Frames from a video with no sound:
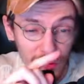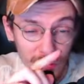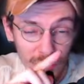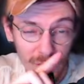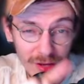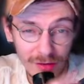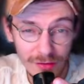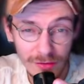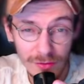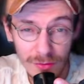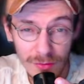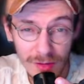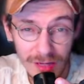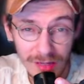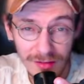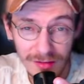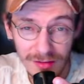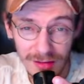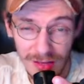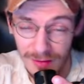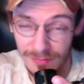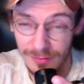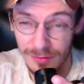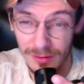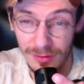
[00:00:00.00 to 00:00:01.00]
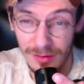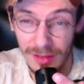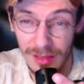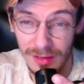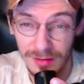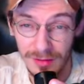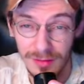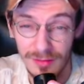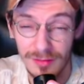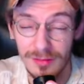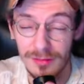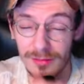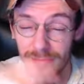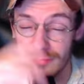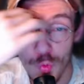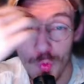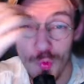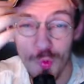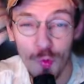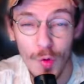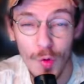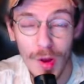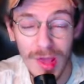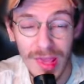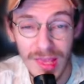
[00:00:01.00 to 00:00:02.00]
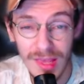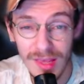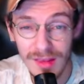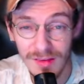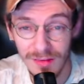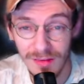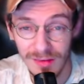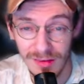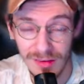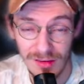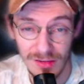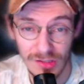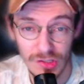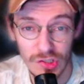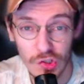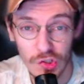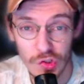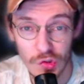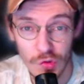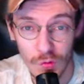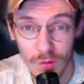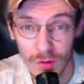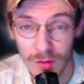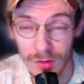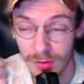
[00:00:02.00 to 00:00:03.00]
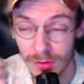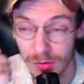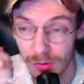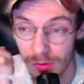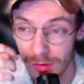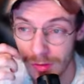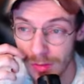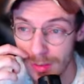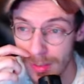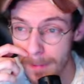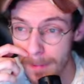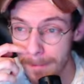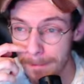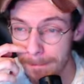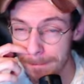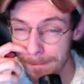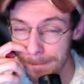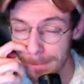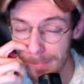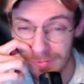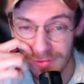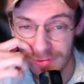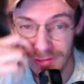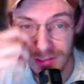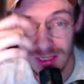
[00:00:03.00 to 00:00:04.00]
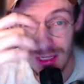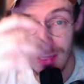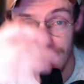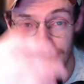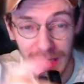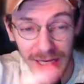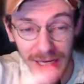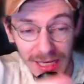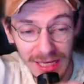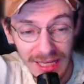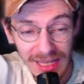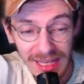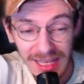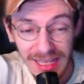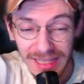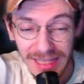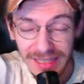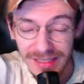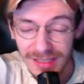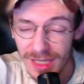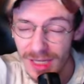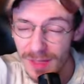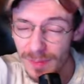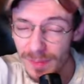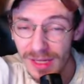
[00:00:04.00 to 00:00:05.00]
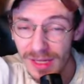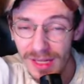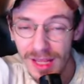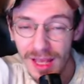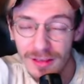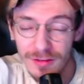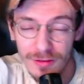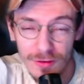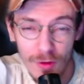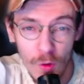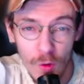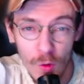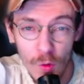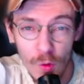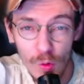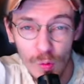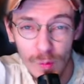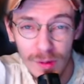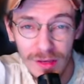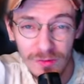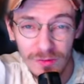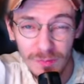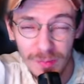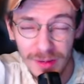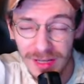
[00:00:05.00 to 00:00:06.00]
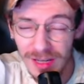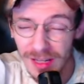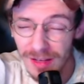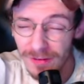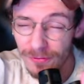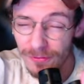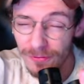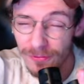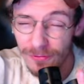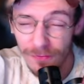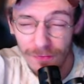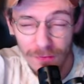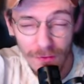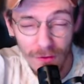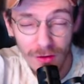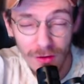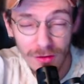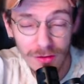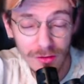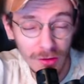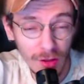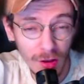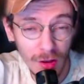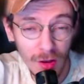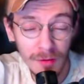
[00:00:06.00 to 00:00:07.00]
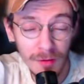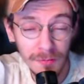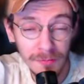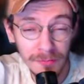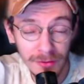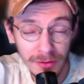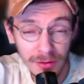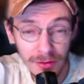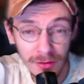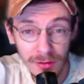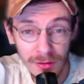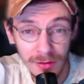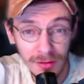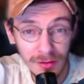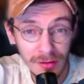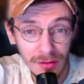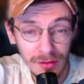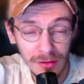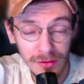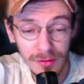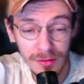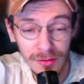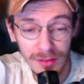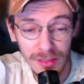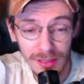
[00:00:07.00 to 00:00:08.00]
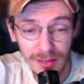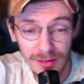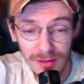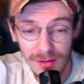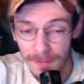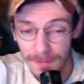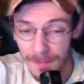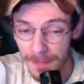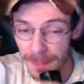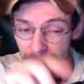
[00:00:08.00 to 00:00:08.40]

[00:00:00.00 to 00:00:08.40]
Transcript: resurrects after death. Crazy strong unit. DP. DP has always been a fucked up good unit.